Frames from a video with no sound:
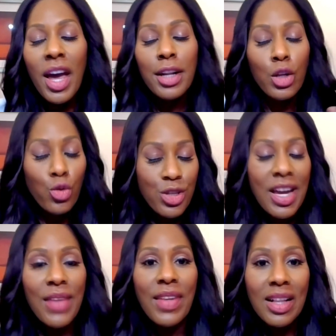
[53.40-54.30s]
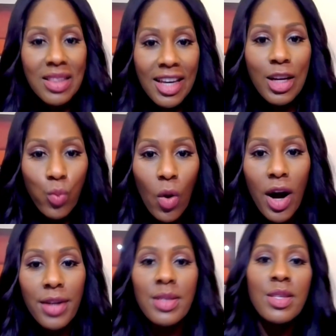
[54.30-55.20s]
And understand that clade
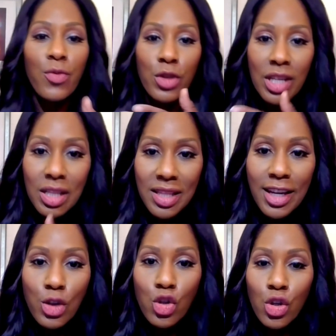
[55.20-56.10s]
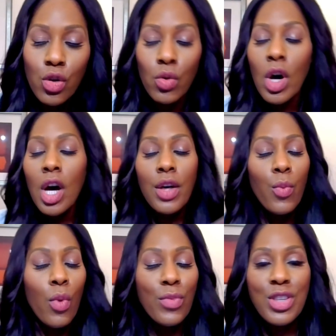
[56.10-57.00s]
1 is different than clade 2.
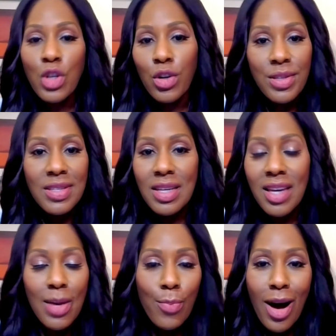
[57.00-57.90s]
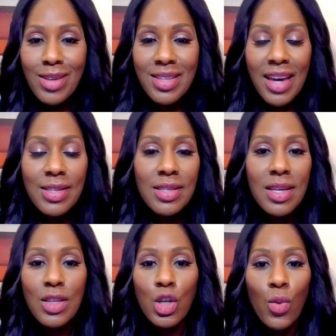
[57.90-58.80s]
When we started seeing mpox
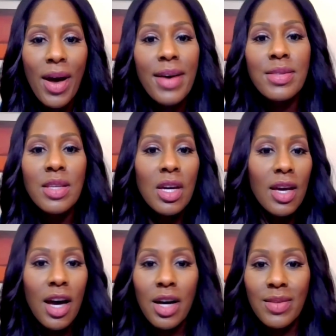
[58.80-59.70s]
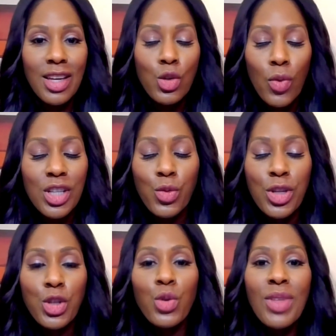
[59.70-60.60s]
cases in the US, uh, like in
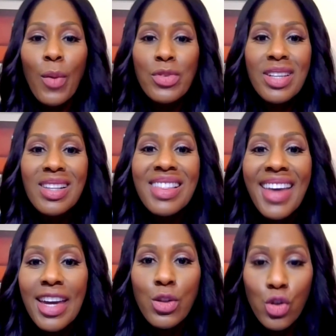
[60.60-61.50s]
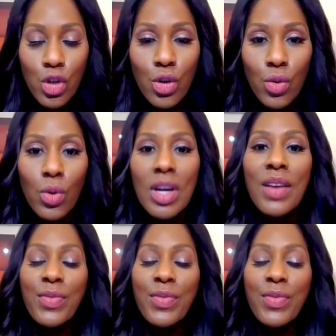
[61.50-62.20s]
2022, that was clade 2.